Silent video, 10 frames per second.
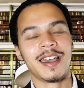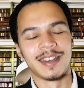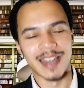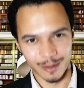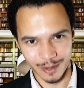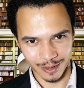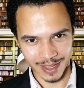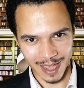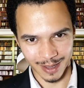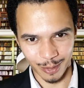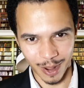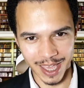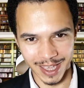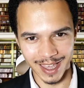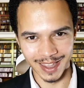Now we've got that out of the
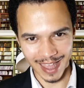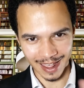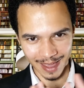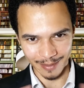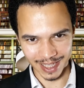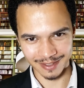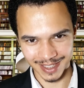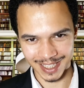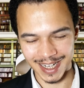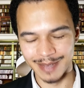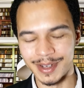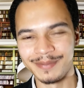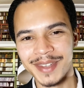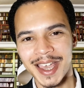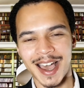way, that massive disclaimer.
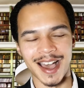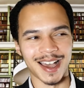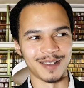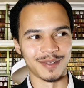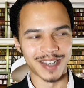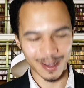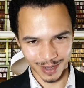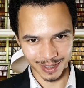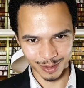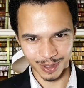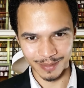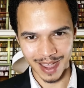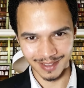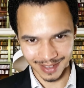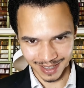Now we can talk
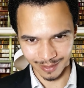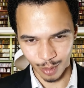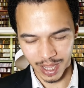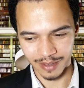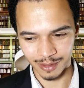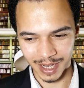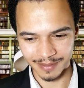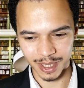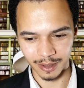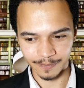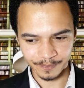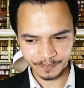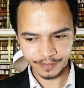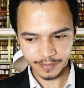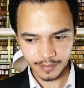about the kind of what ifs, right? So
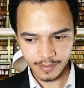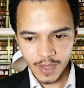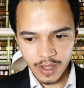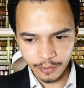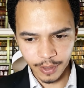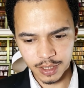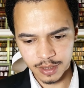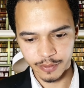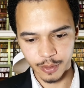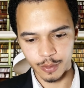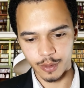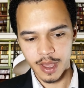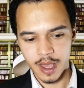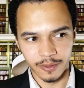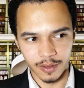first of all,
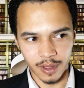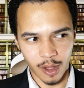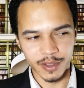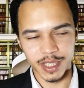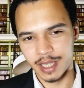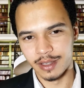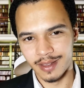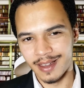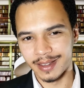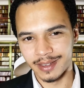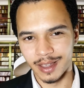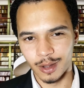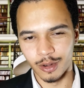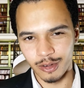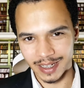obviously, like, it
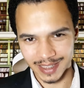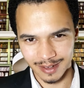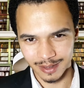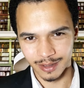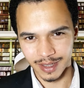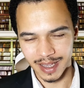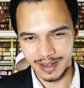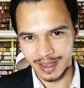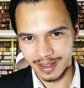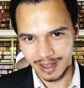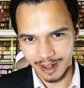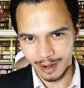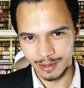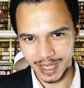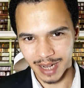got cracked down on in our
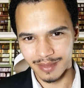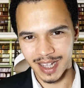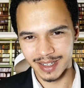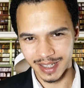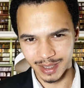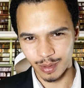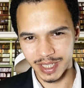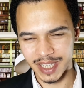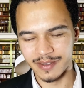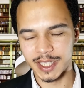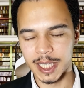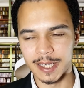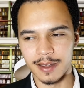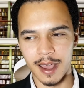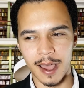own timeline in 2017.